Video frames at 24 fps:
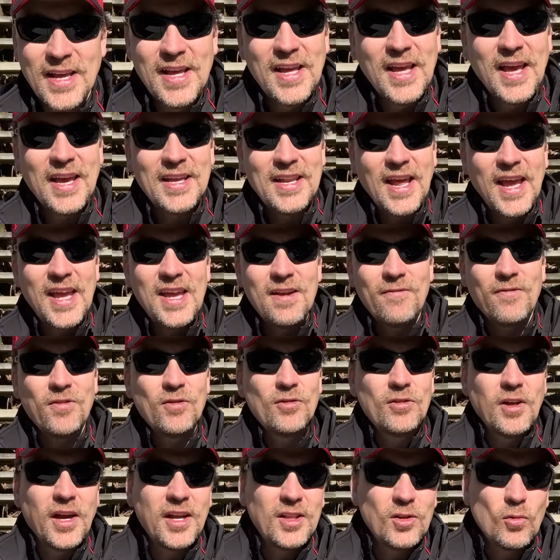And hey, if
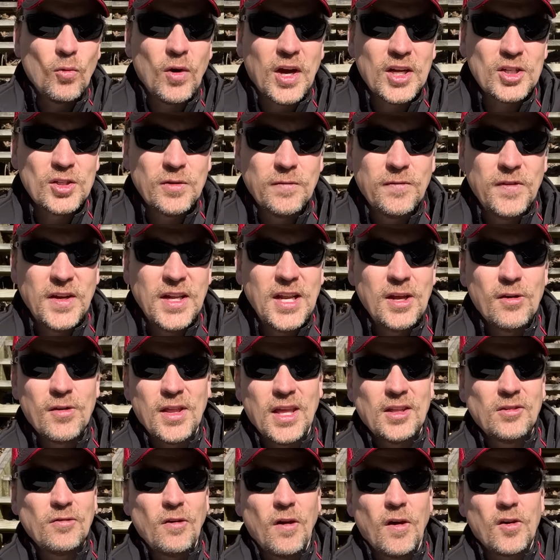you'd like to watch a video
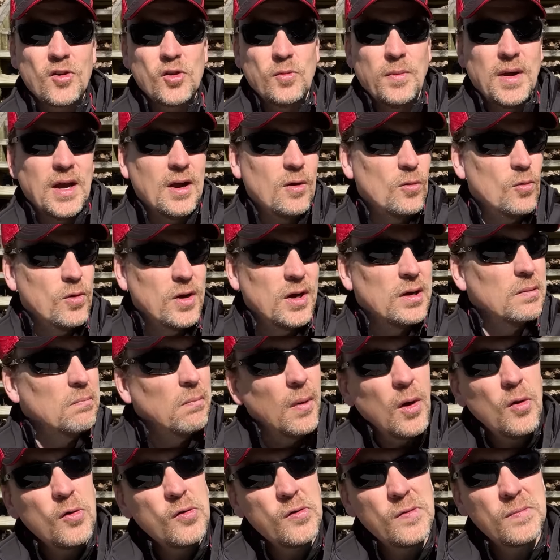that talks about where
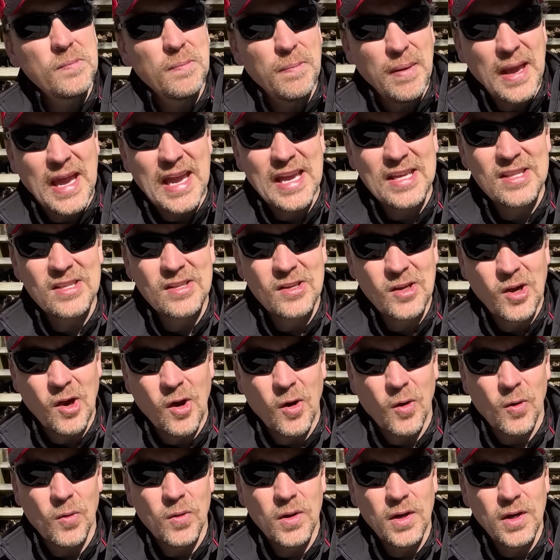most bass
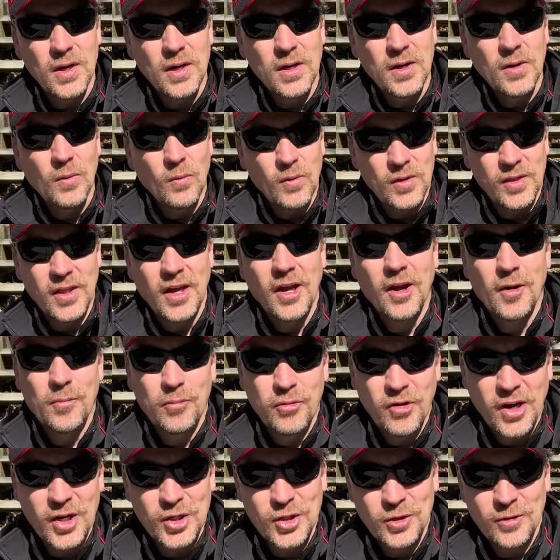go, when they are
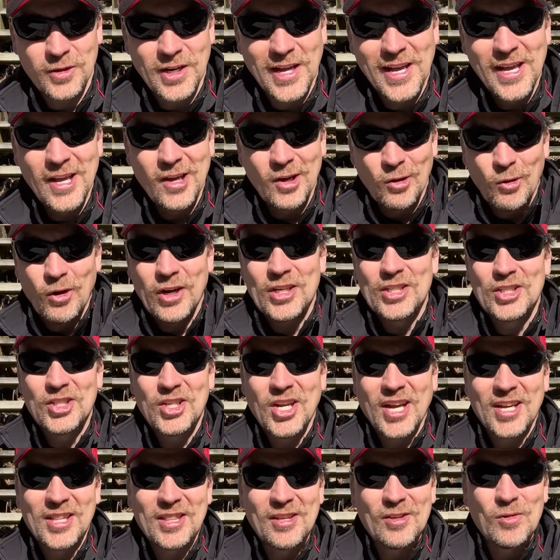pressured. Go ahead and
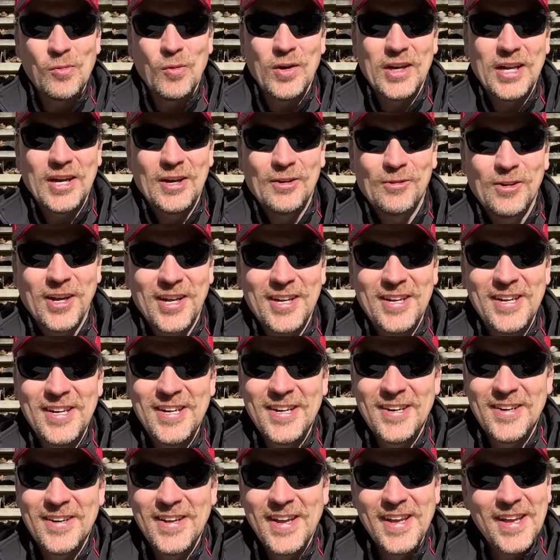check this one out right
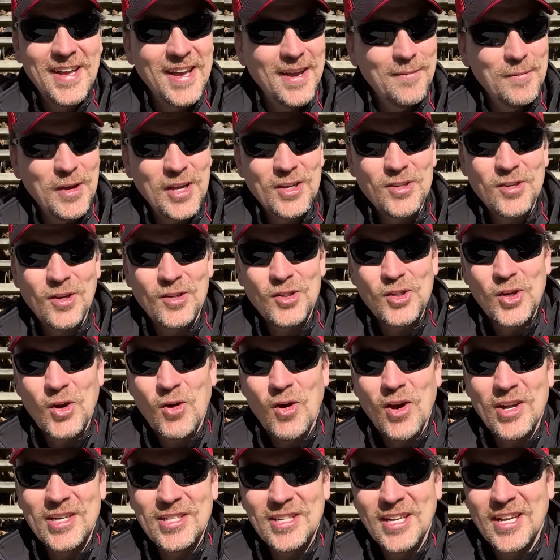here and make sure that you go
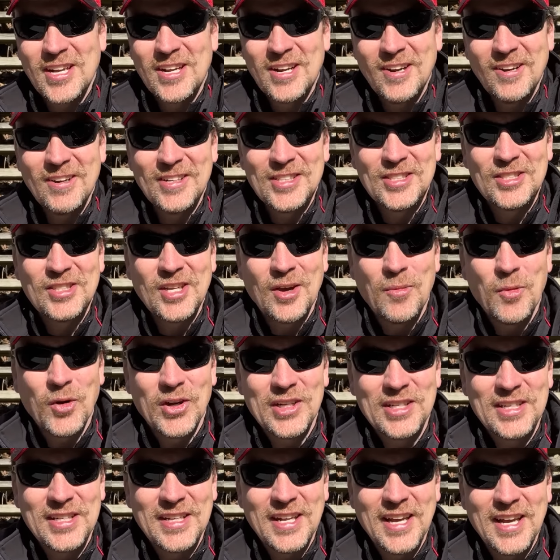out and encourage someone
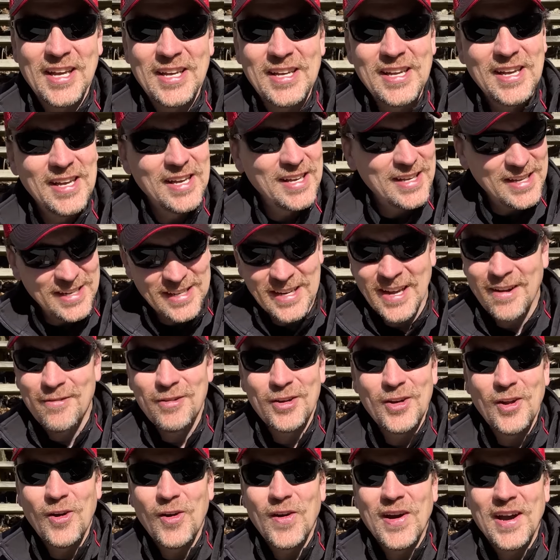today. You never
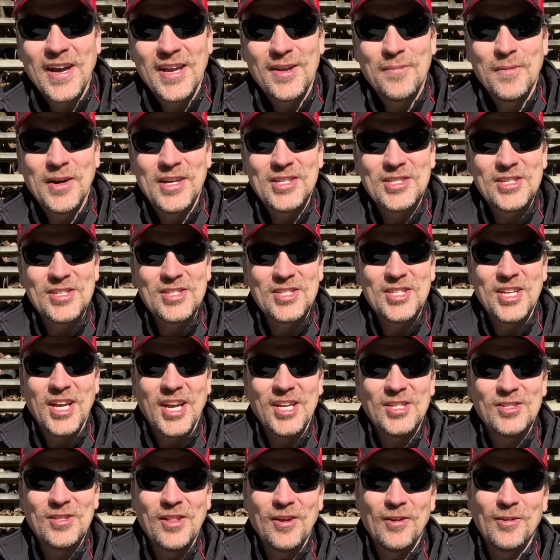know how you might just
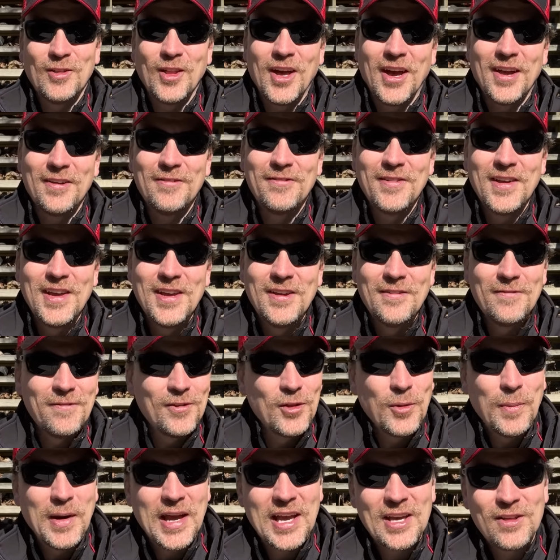change their life. For
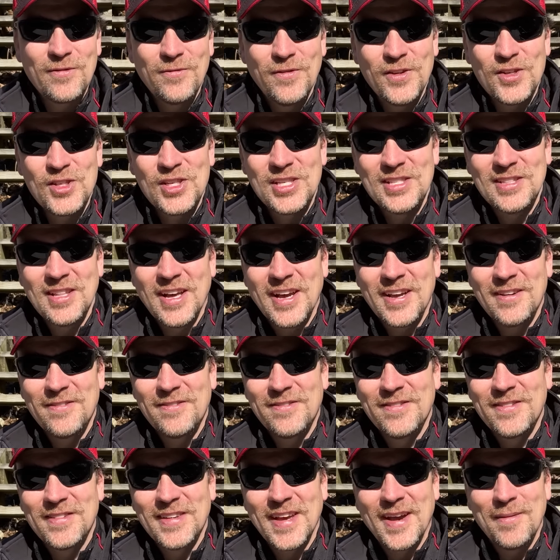the Bass Fishing
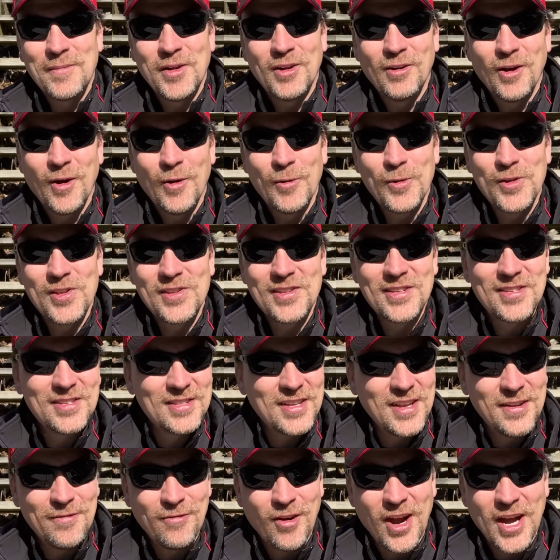Life, I'm your host,
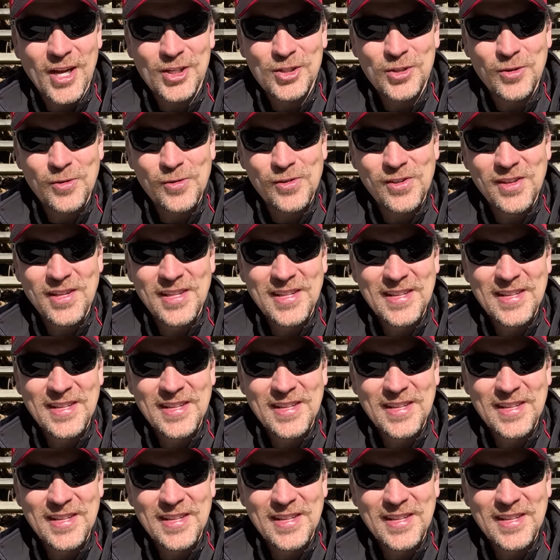Steve Rogers.